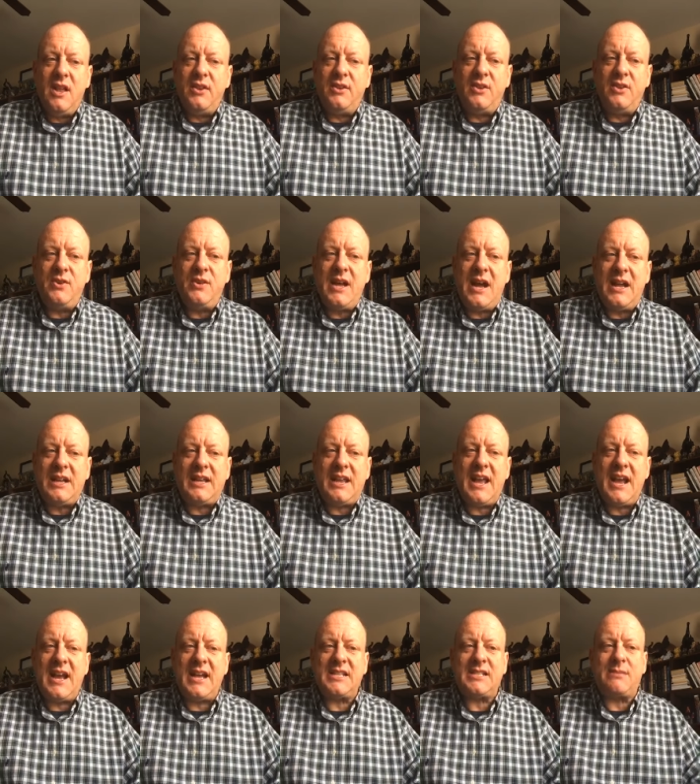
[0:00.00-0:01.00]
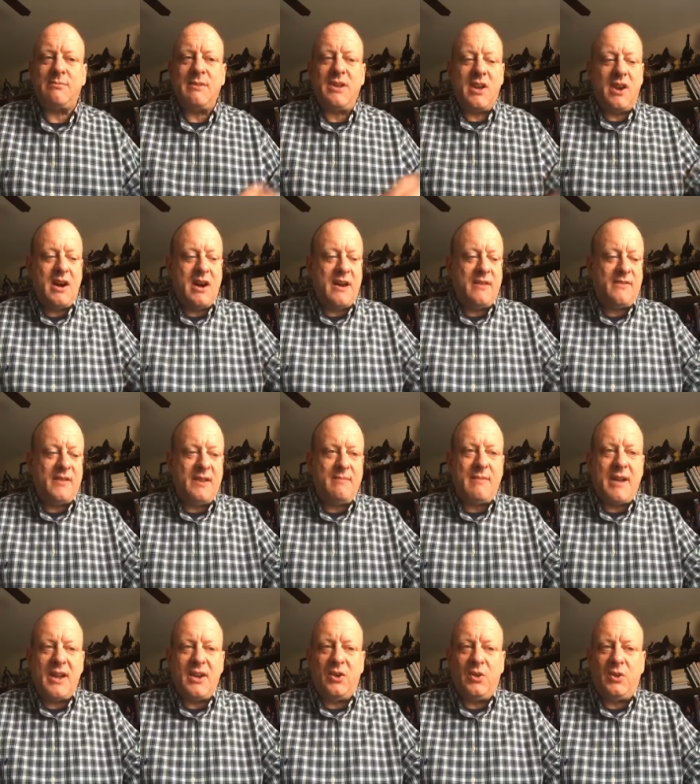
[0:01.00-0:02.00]
Do not cast me off in
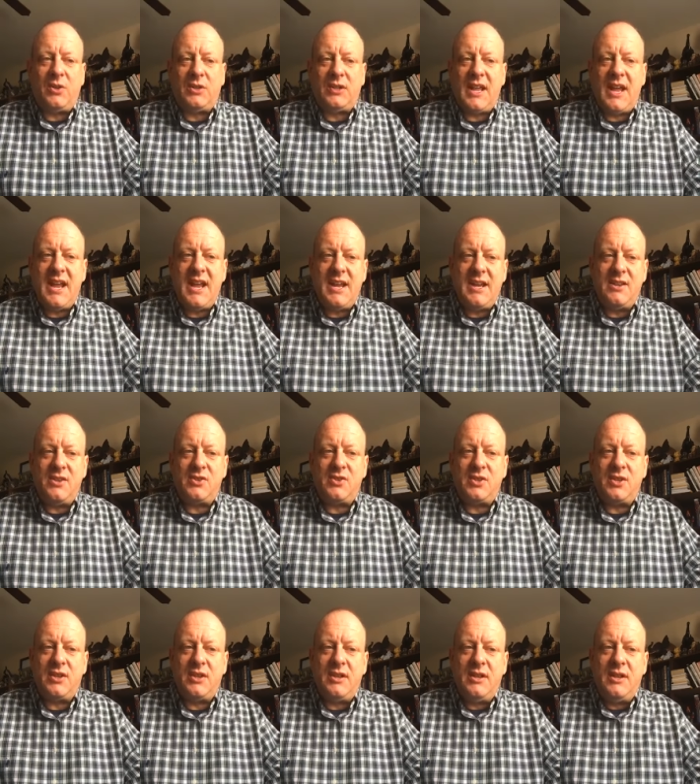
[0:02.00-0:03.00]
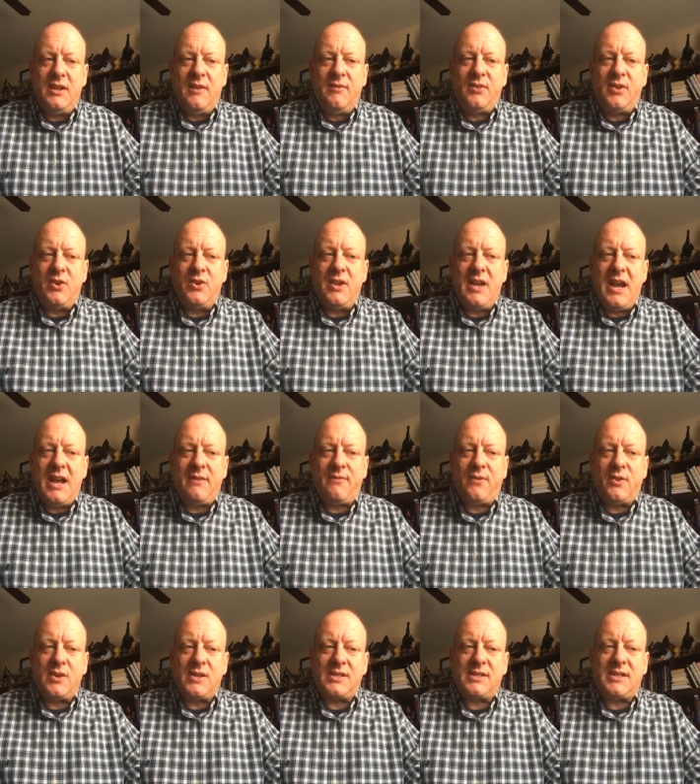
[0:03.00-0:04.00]
my old age. Do not
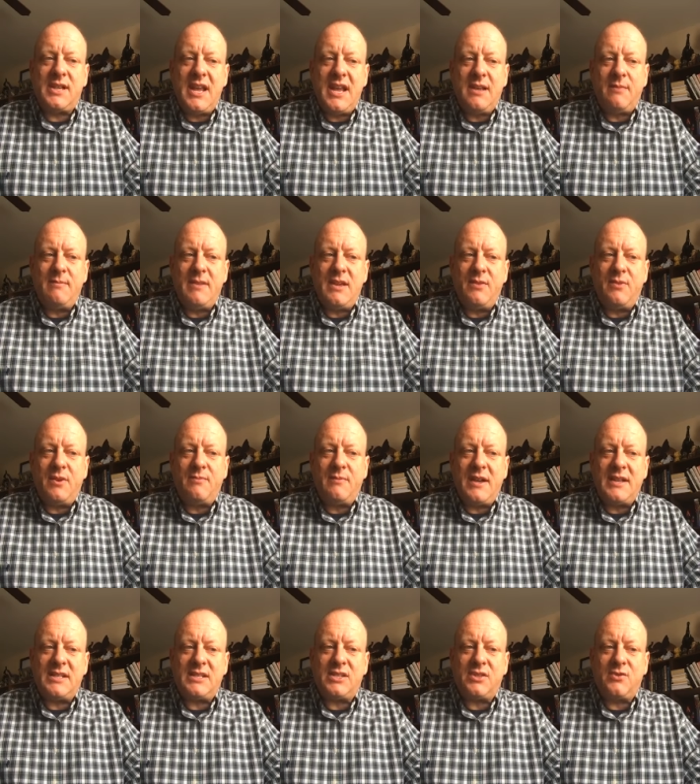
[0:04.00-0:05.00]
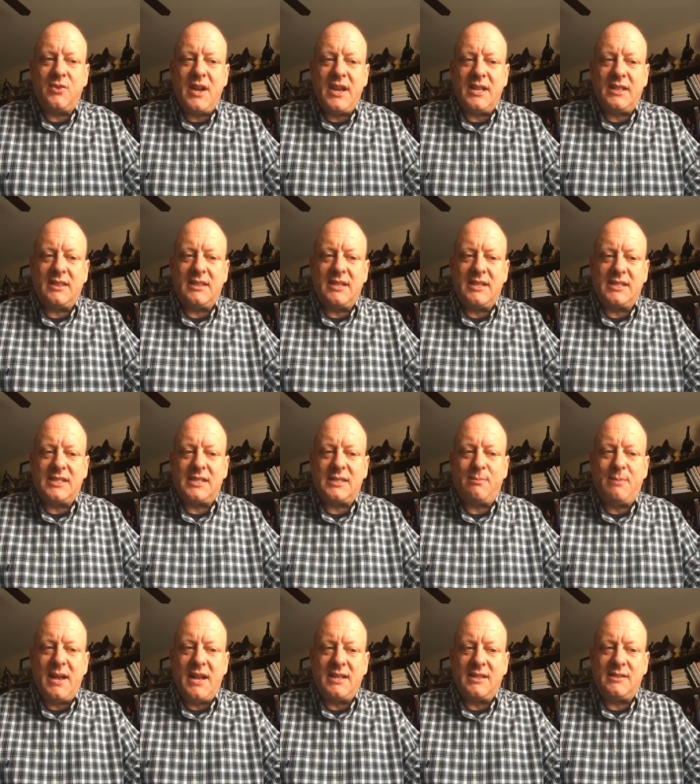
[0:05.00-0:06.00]
forsake me when my strength is
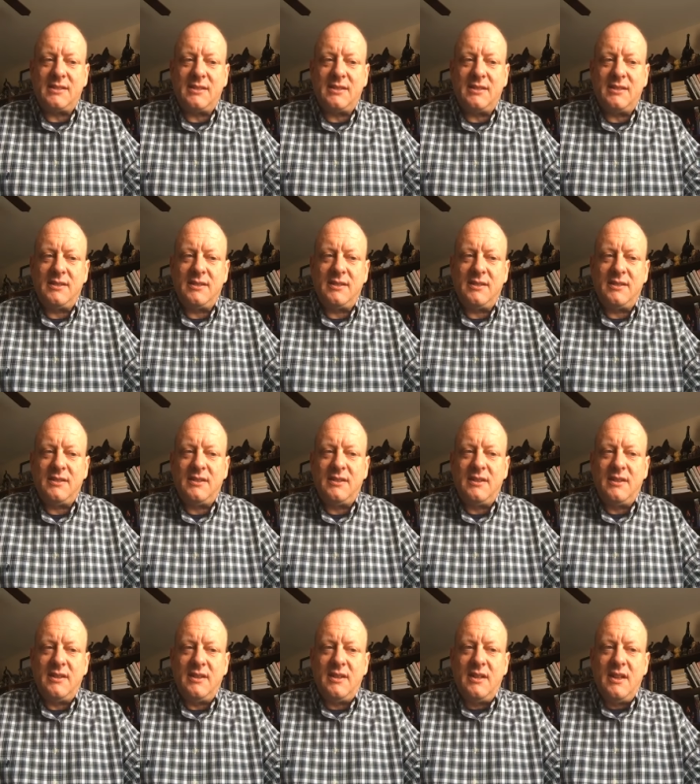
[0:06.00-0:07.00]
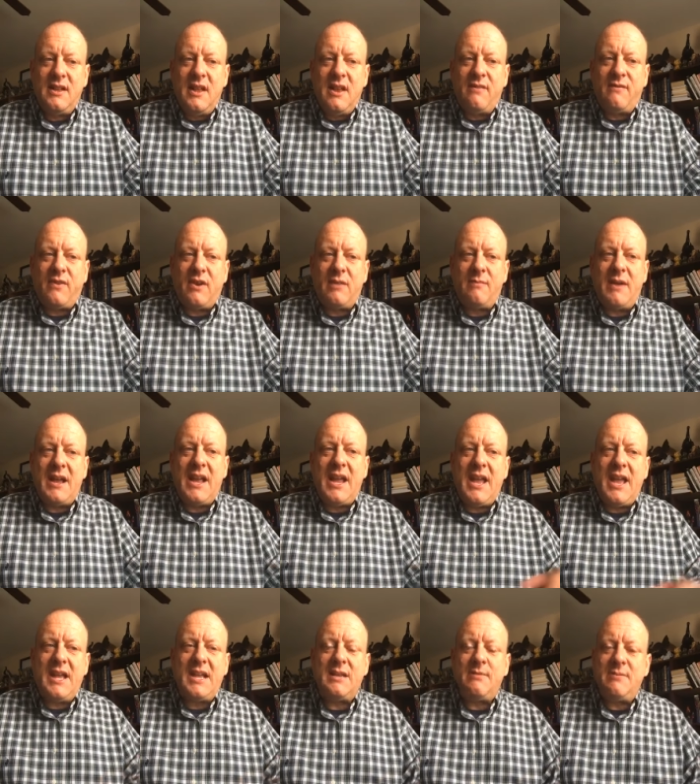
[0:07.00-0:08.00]
spent. For my
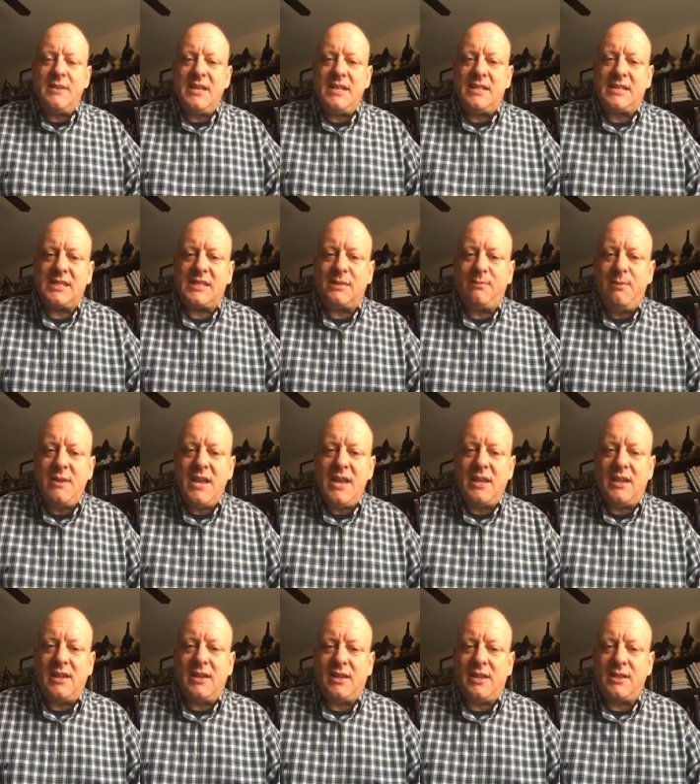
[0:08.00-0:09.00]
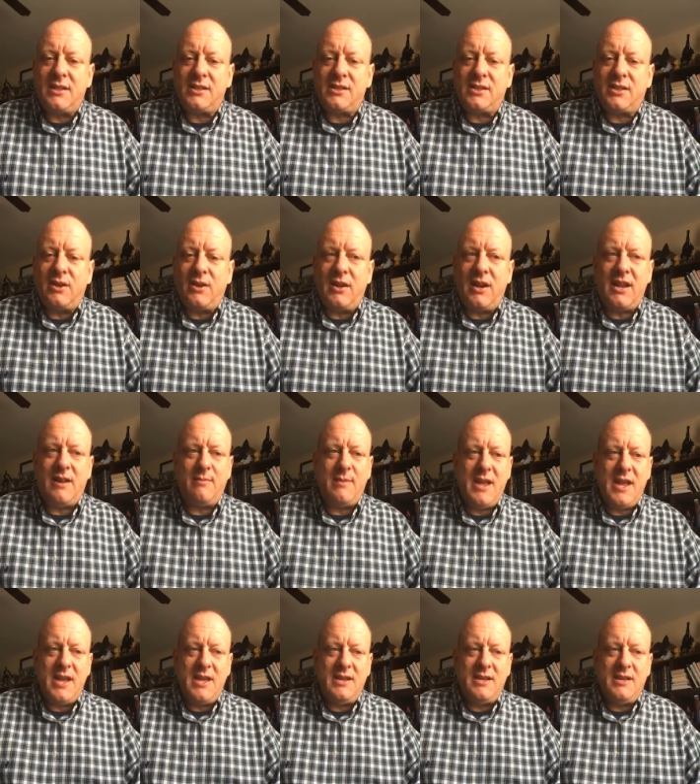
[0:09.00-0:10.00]
enemies speak concerning
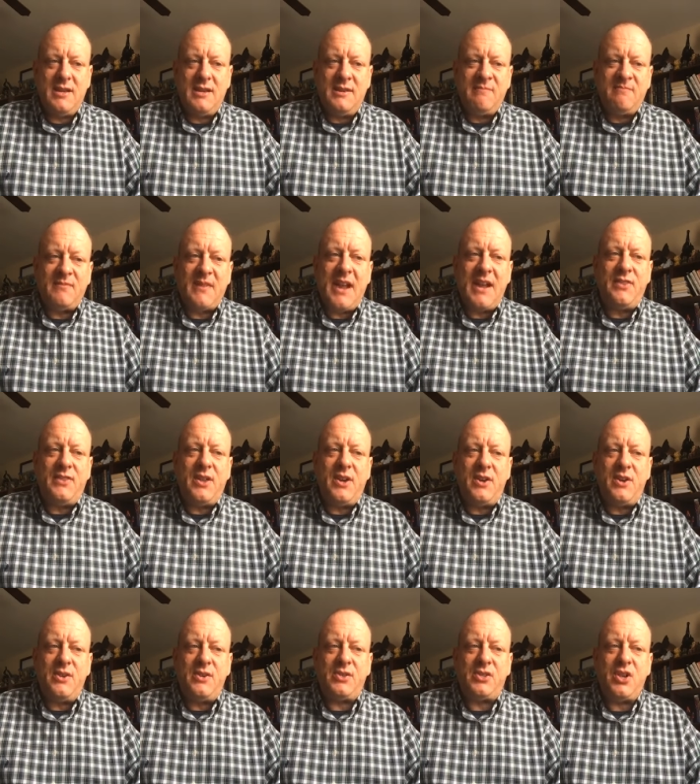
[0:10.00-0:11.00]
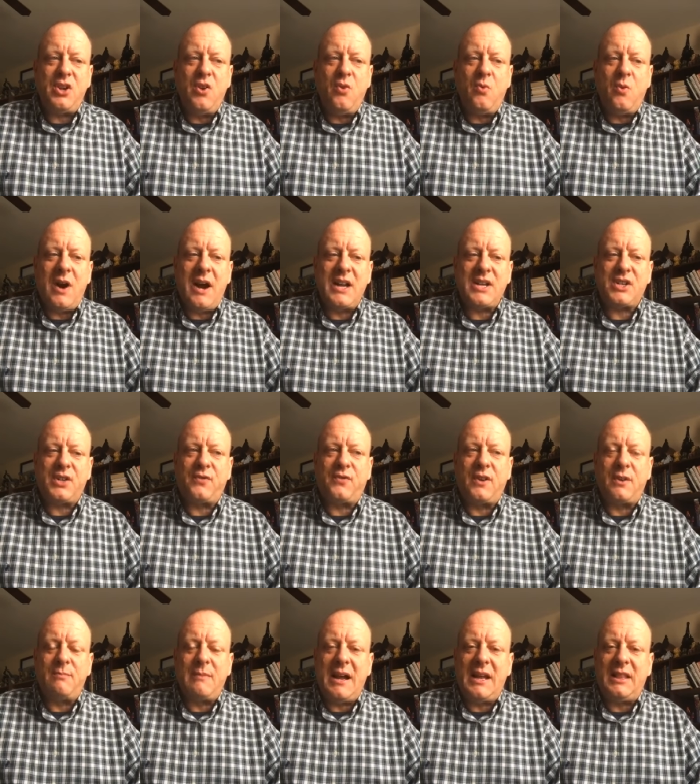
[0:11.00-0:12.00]
me, and those who watch
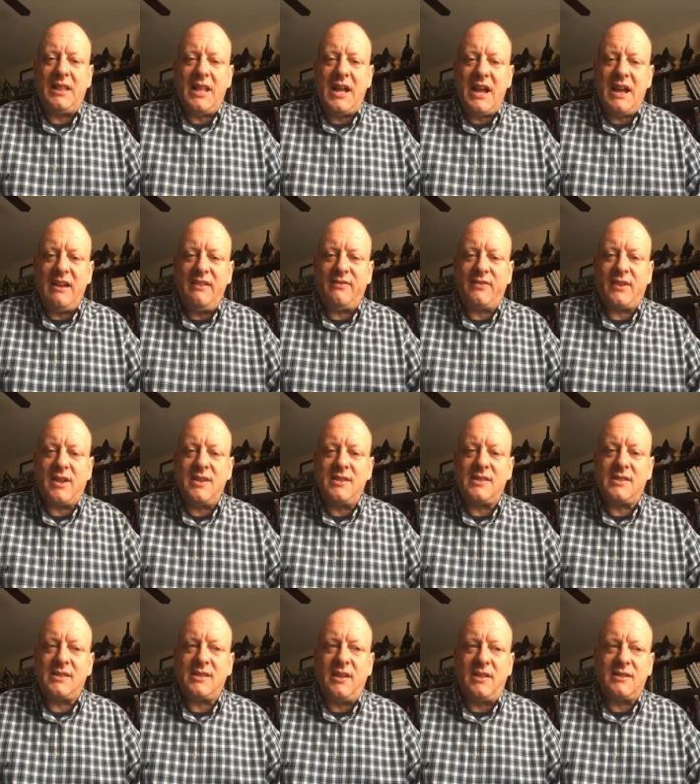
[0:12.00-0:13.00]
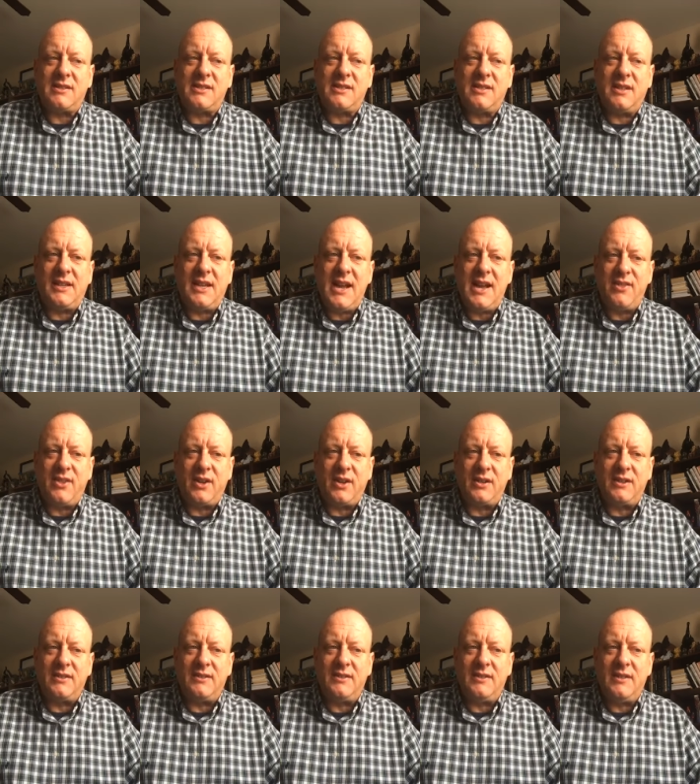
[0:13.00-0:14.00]
for my life consult together.